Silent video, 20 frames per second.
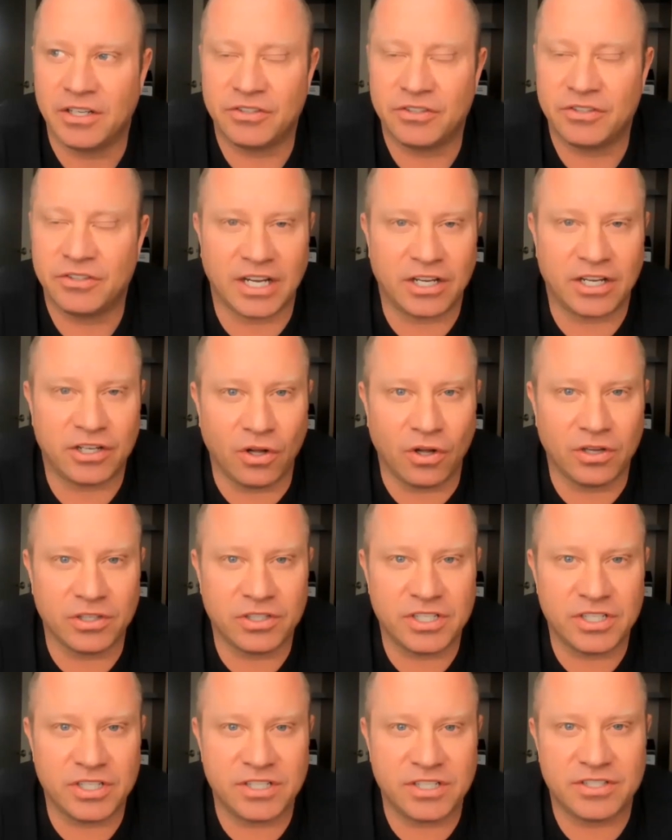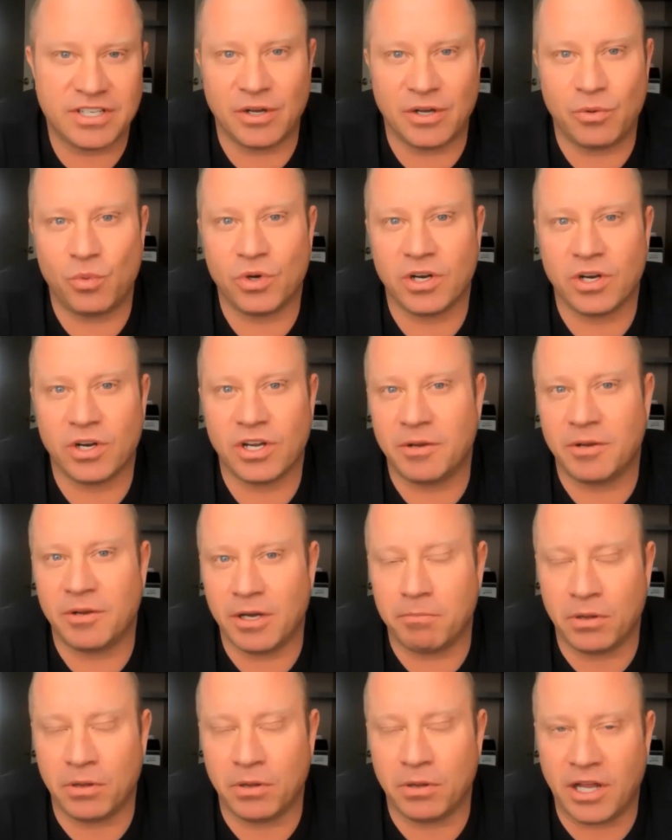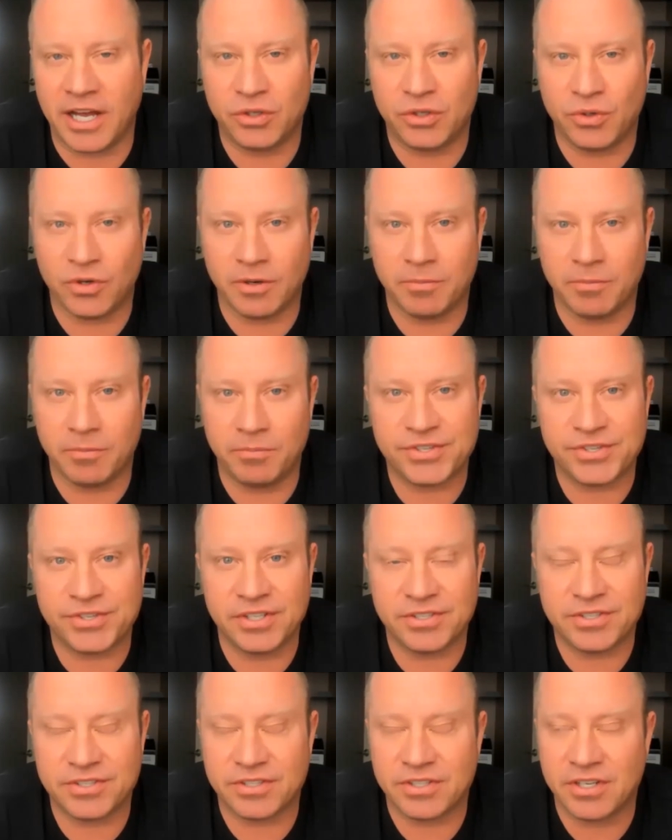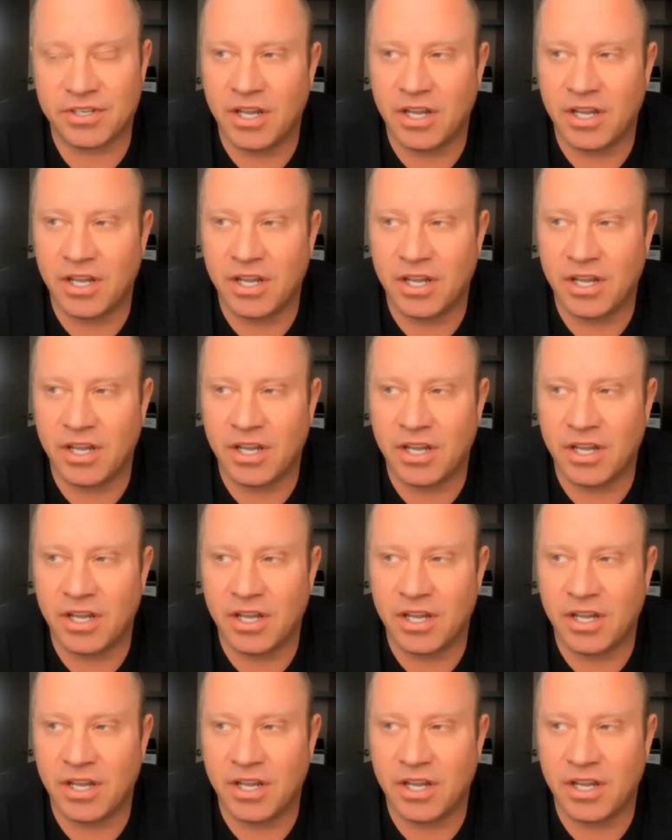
technologies that we're going to be applying to our business